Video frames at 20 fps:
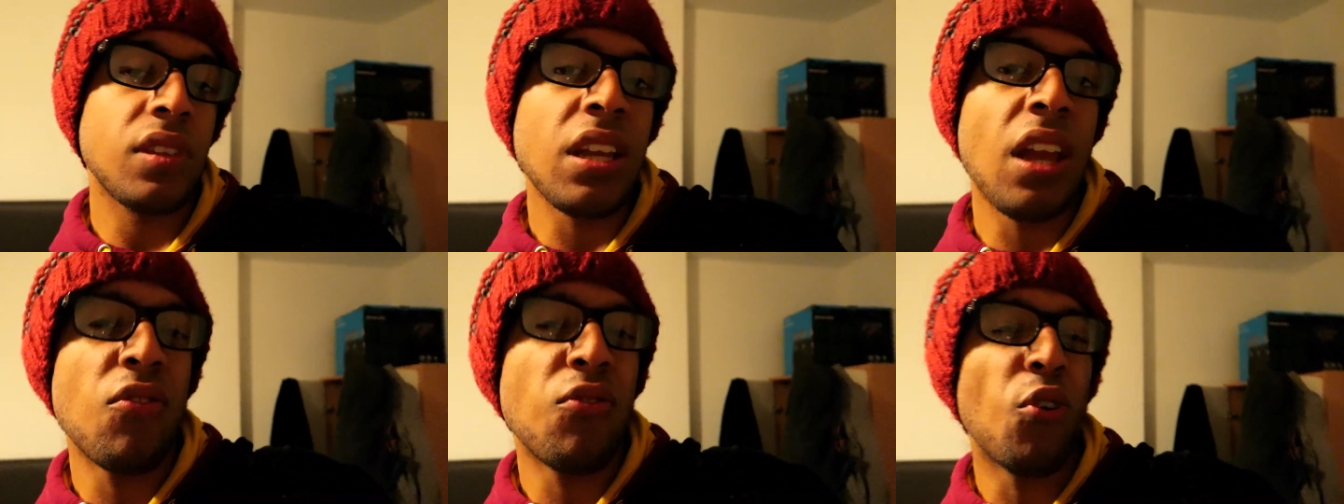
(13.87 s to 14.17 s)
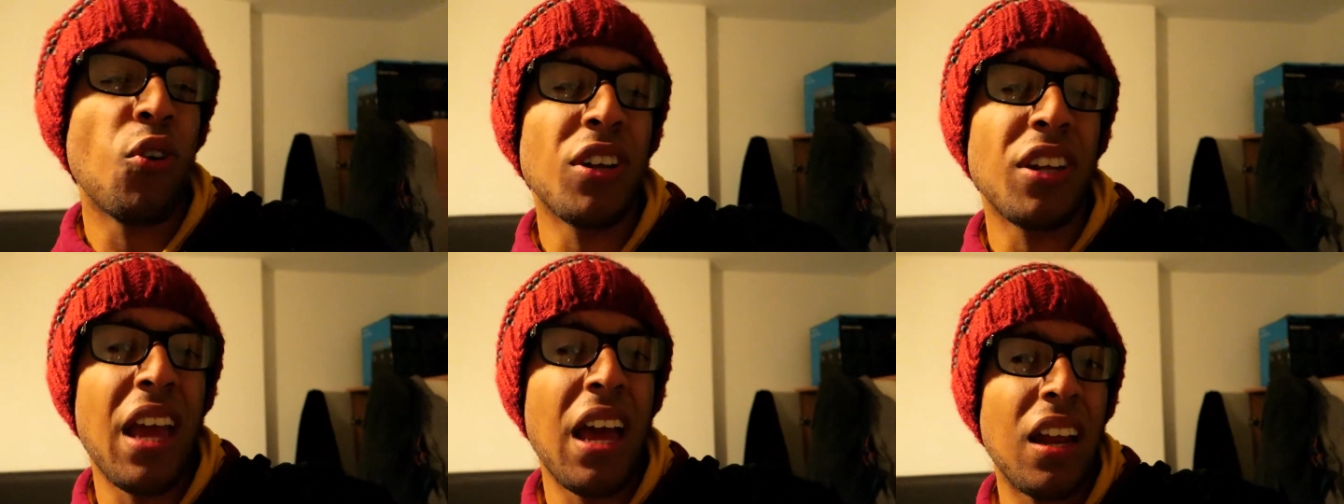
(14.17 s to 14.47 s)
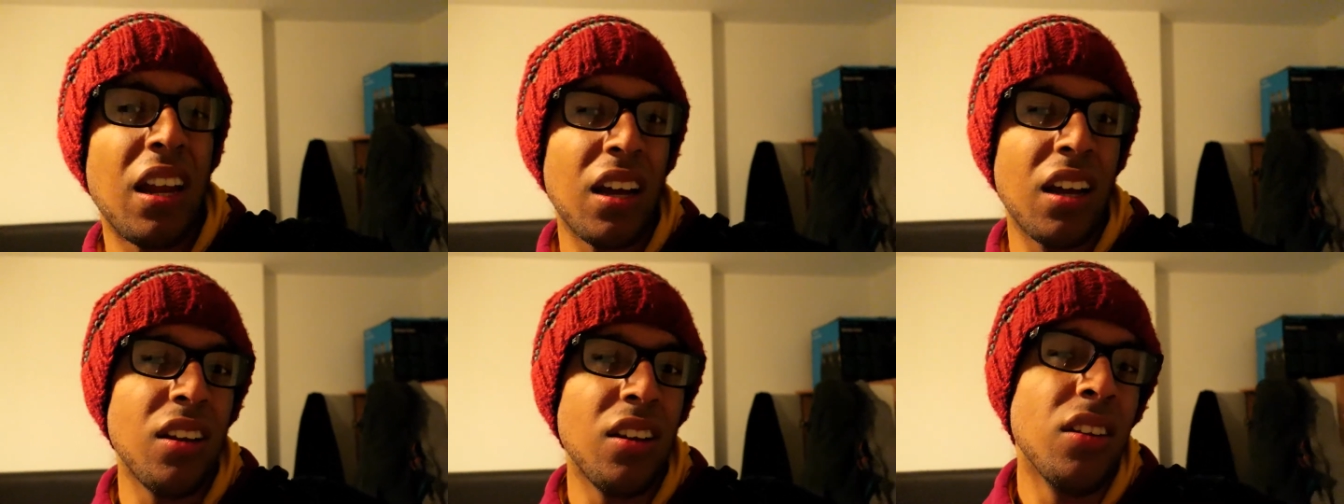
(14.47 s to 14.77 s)
I thought I'd get
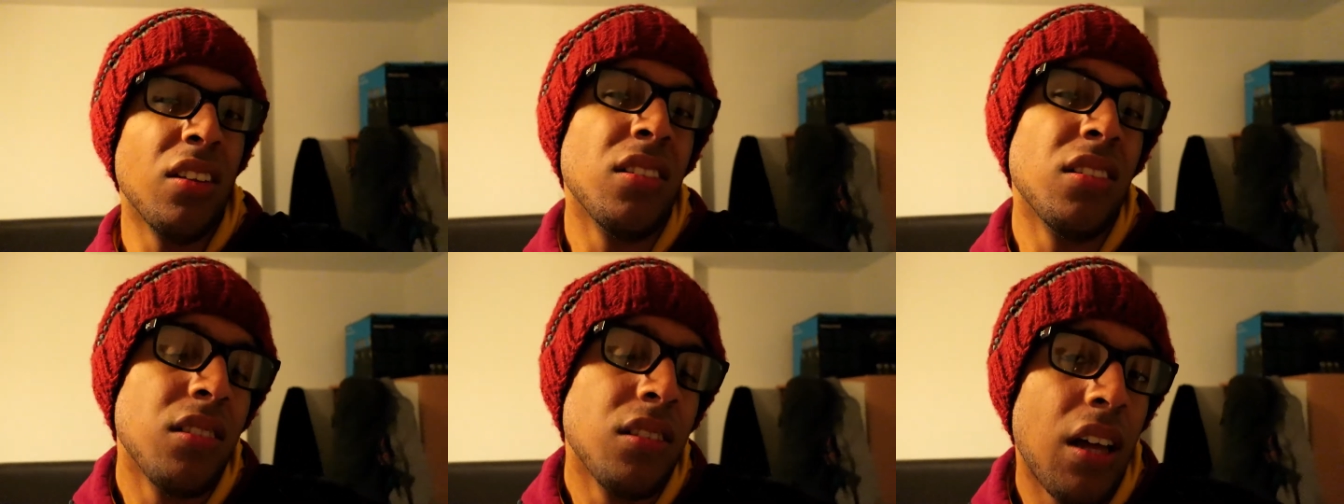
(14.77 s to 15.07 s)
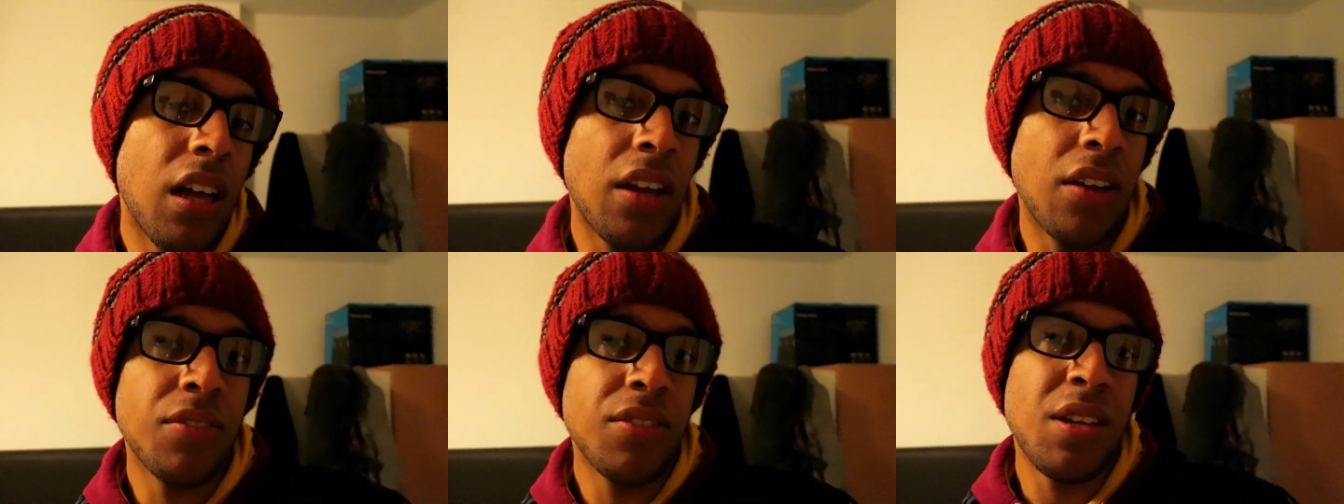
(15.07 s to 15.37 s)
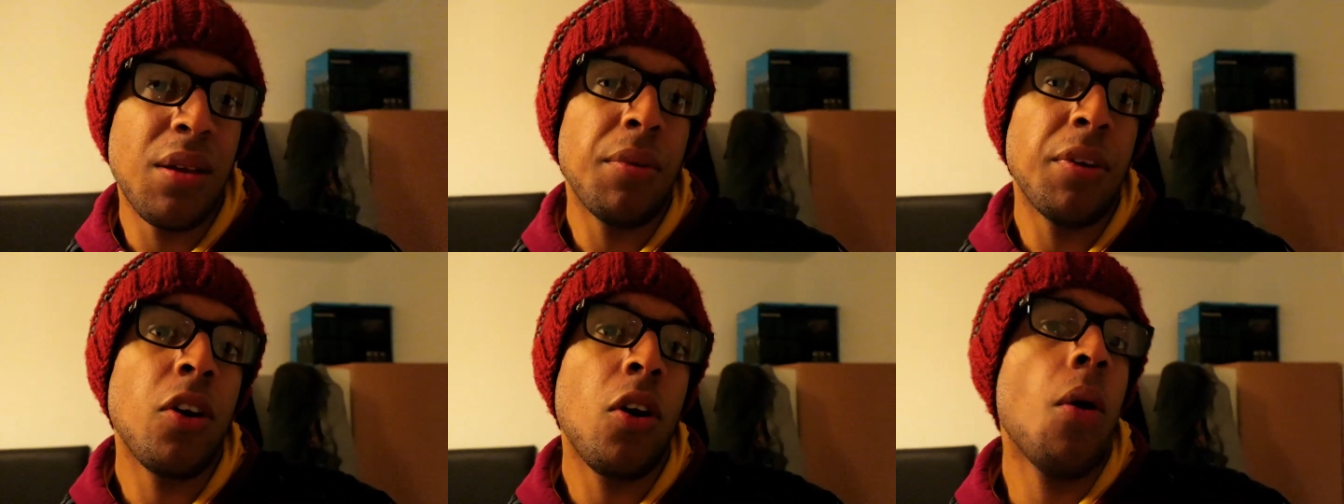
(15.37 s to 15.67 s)
like a little kind of
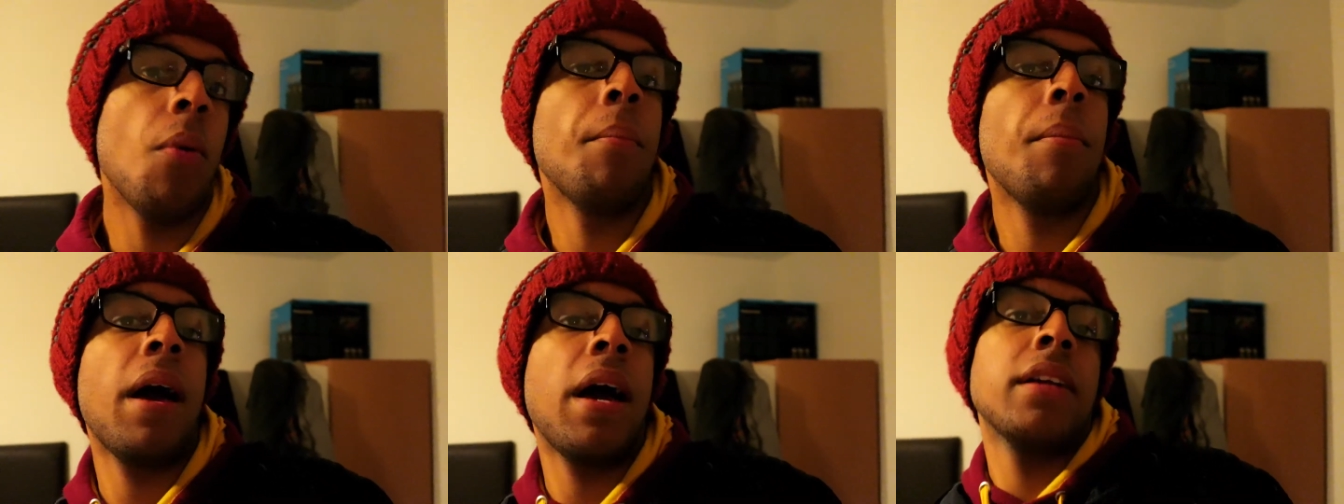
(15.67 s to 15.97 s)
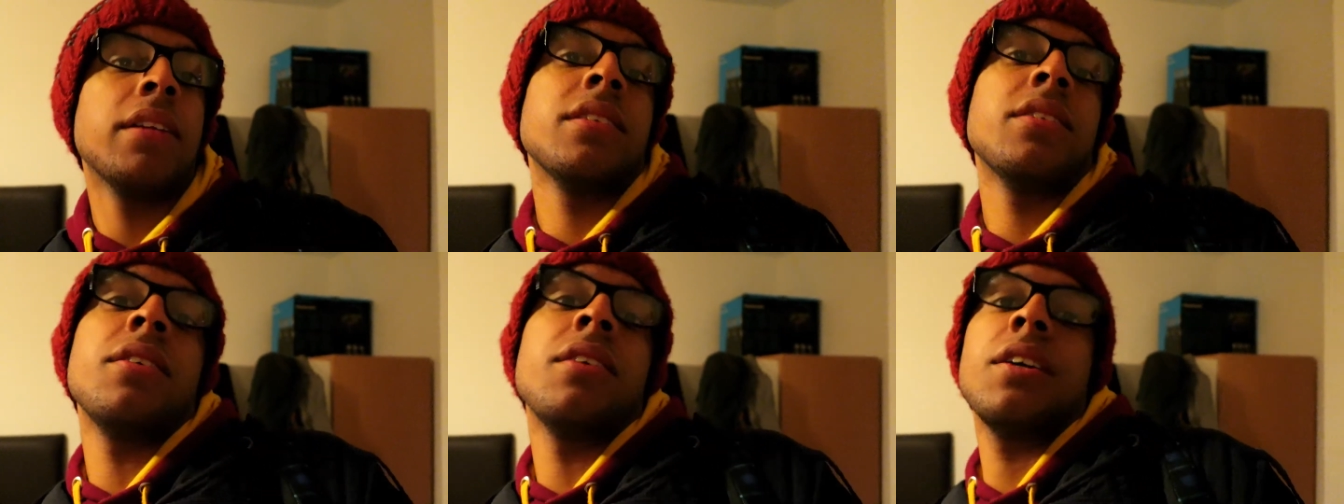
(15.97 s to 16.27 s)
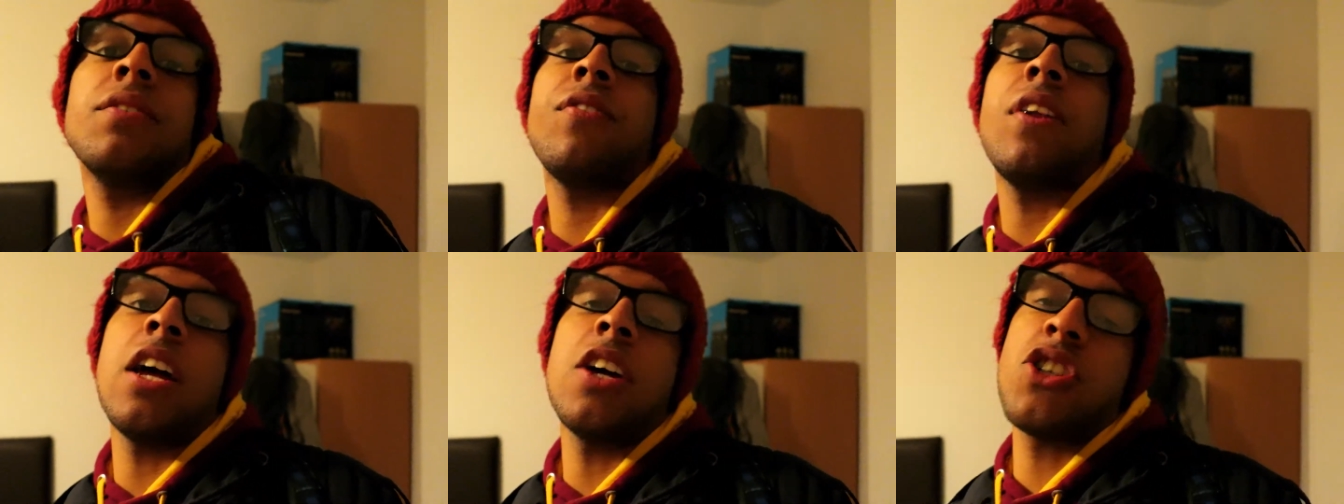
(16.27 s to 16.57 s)
semi-compact
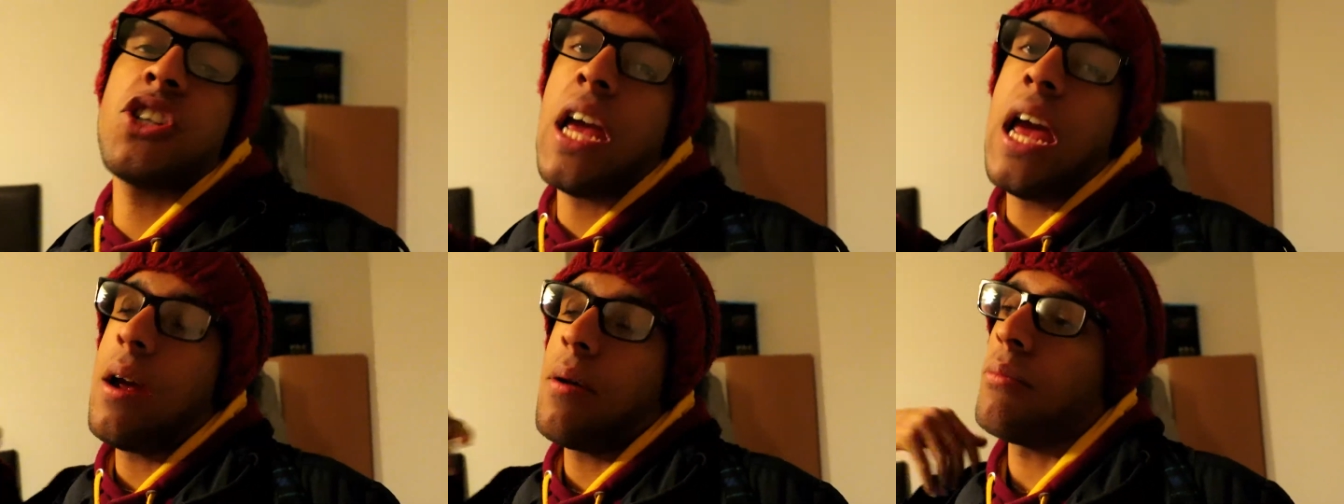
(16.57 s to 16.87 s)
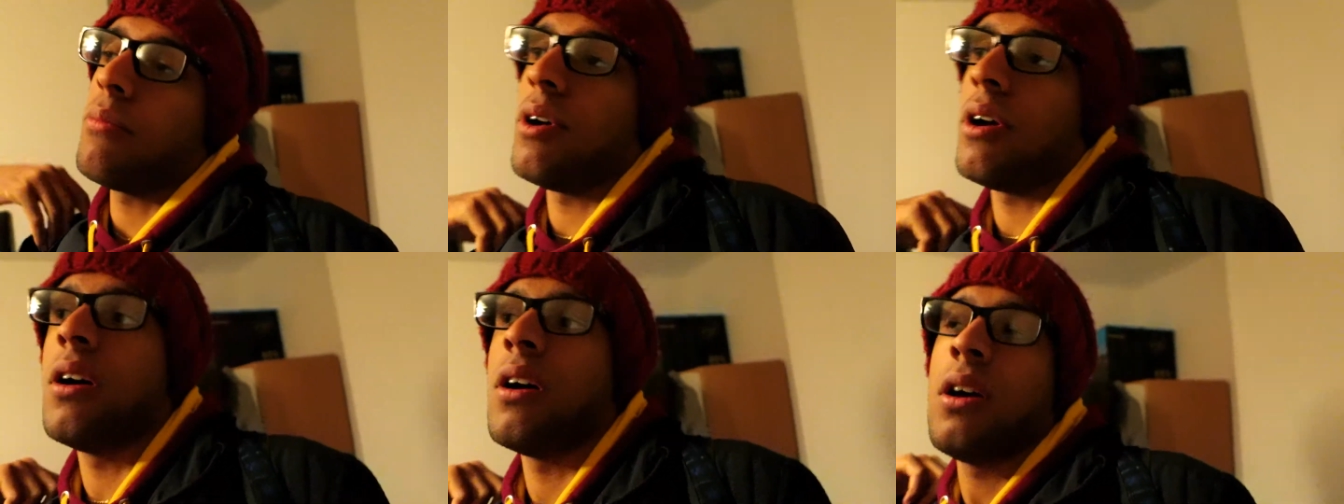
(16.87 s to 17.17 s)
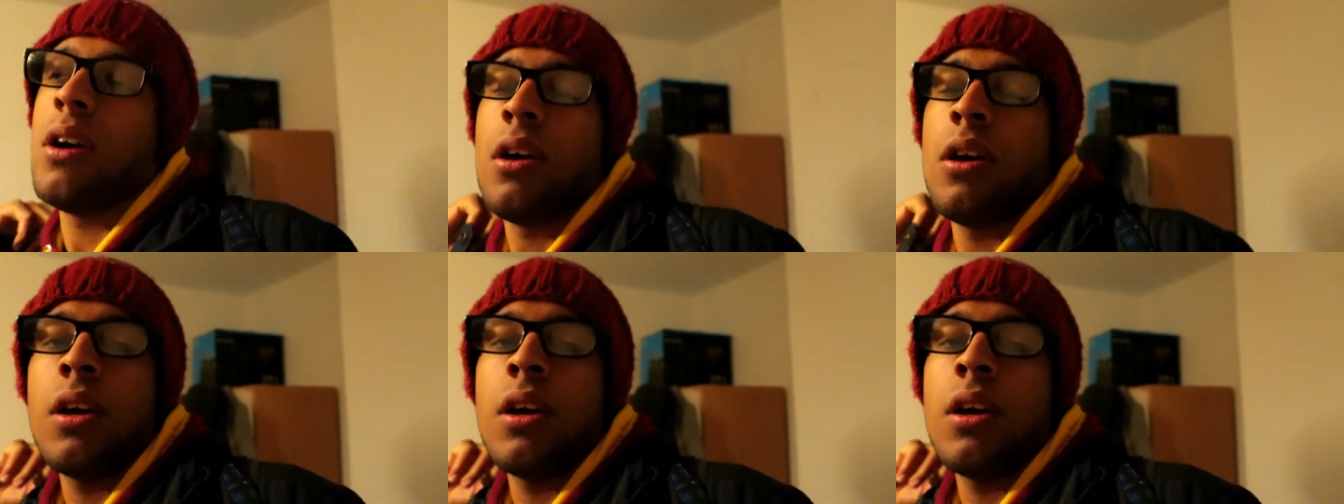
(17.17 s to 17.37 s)
flash camera